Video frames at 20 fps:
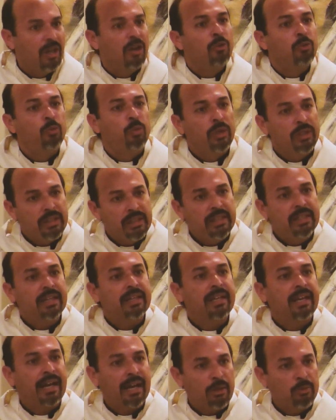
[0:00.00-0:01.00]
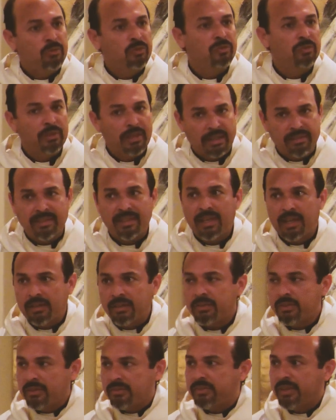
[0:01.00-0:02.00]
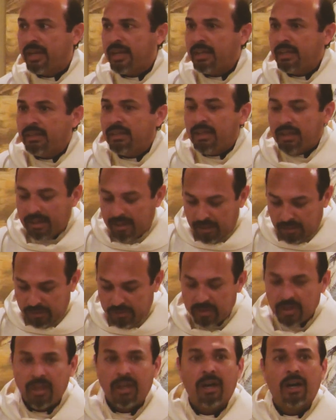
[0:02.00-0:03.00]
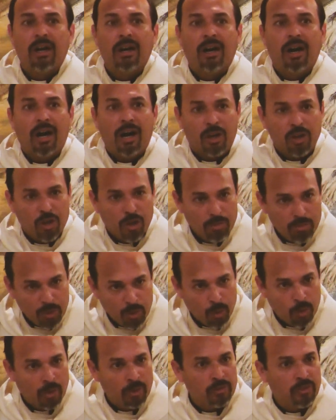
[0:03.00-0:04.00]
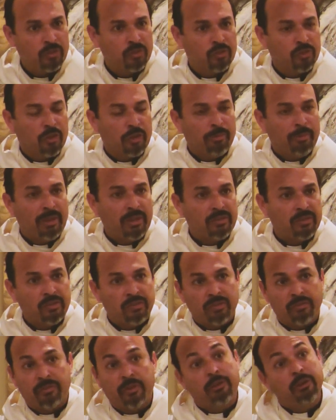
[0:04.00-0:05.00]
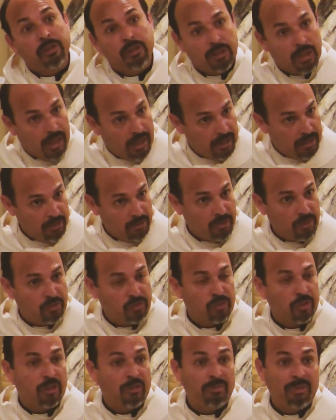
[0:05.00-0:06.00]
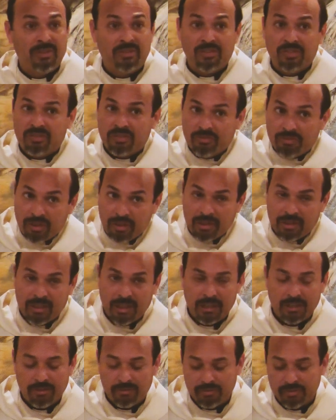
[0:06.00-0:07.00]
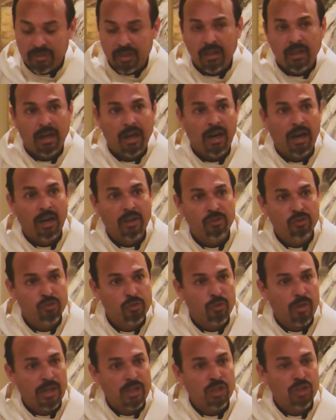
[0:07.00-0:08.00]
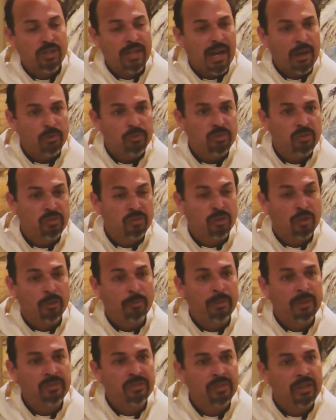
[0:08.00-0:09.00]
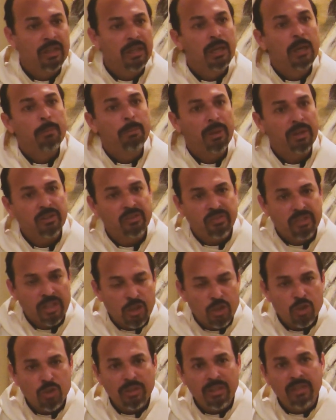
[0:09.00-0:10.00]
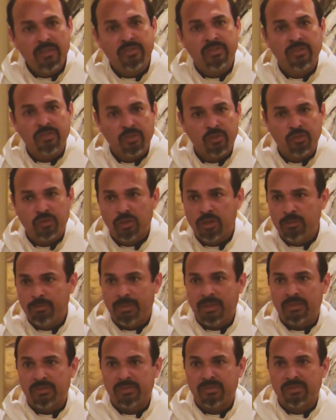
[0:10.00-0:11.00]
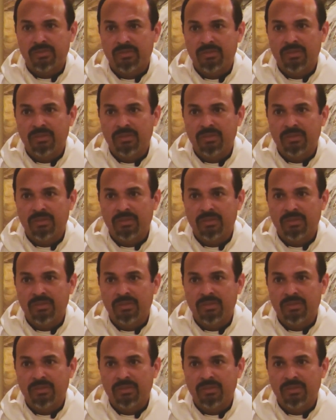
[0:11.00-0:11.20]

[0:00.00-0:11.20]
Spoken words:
Really, a council at the end of the day is a communal discernment. It's a very long discernment. It's a very kind of stretched out discernment. But essentially, it's a discernment.